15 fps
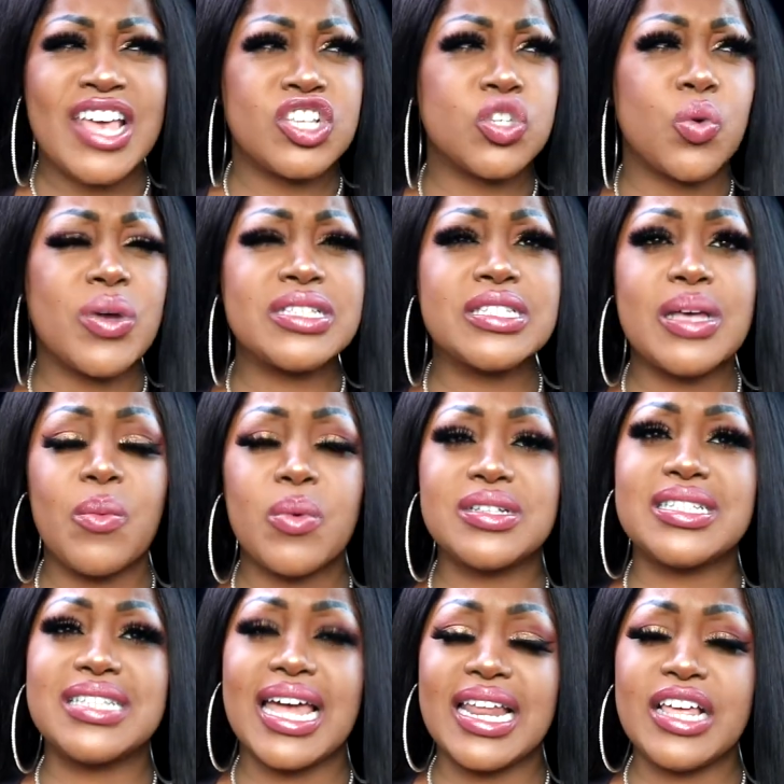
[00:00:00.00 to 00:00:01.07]
So when
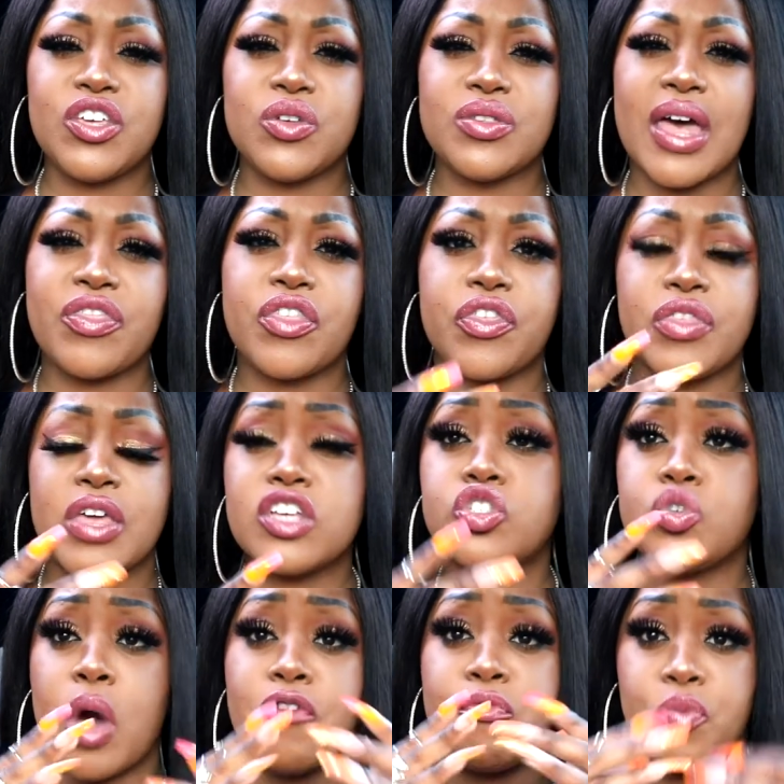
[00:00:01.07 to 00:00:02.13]
someone's telling you that the things
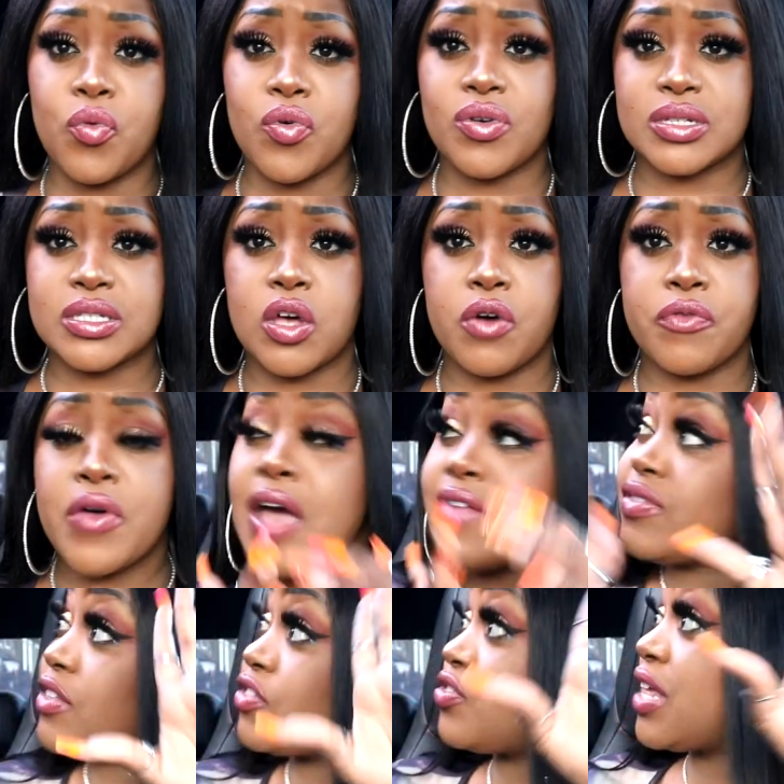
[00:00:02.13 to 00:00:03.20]
you have bought yourself,
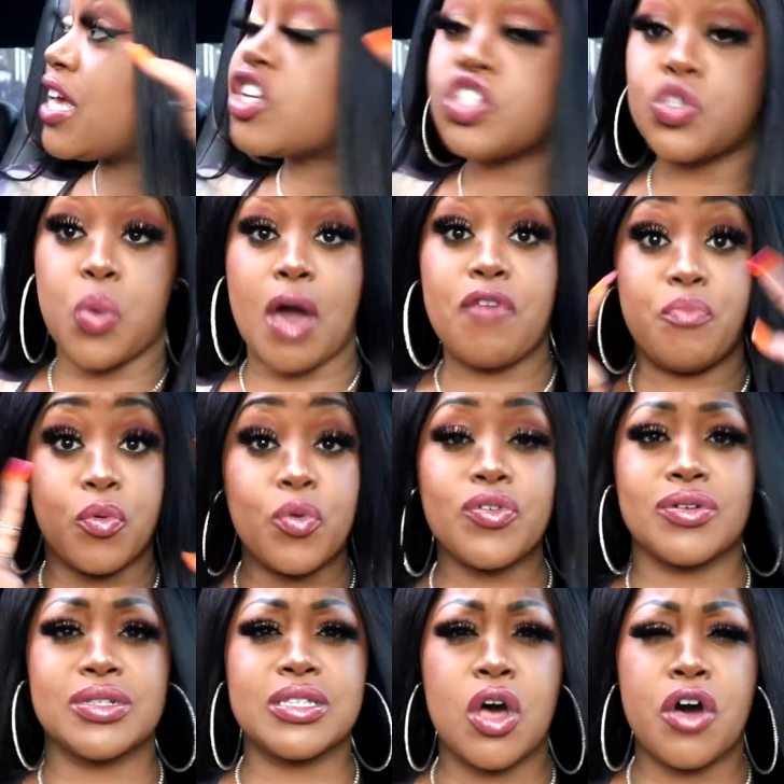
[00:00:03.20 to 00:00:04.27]
the things you have bought
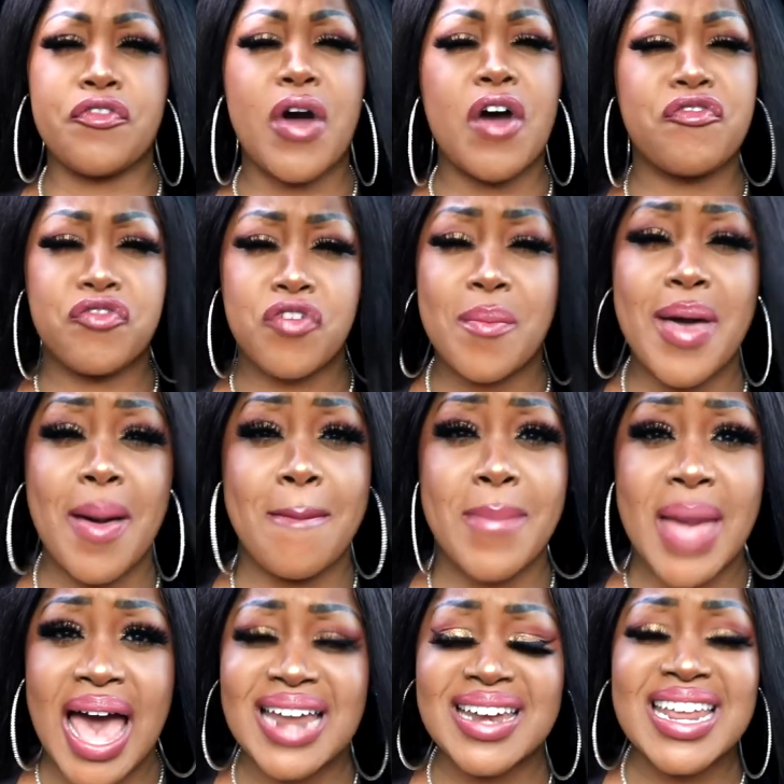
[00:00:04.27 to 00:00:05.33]
yourself are from a
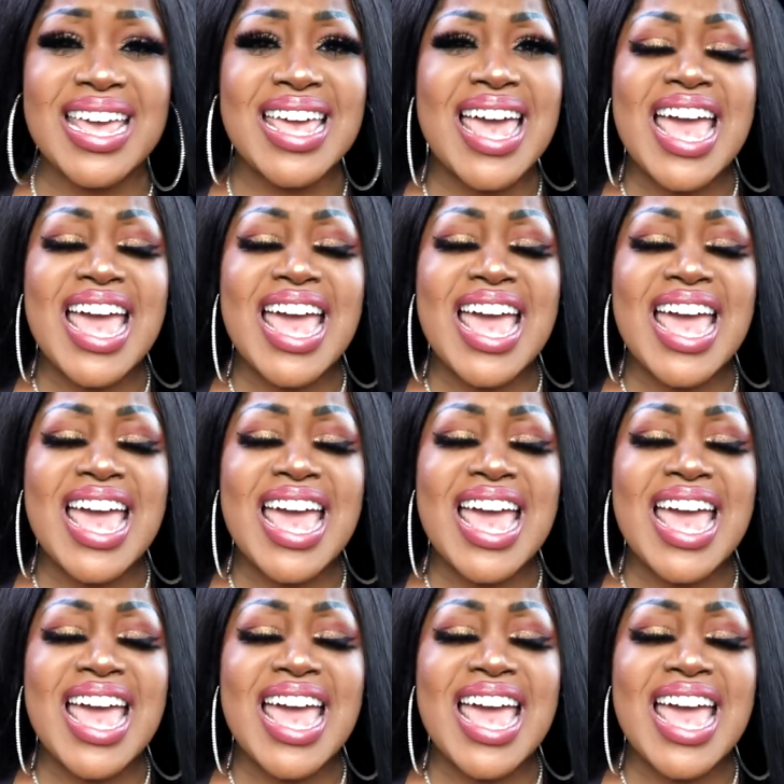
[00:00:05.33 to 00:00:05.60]
man,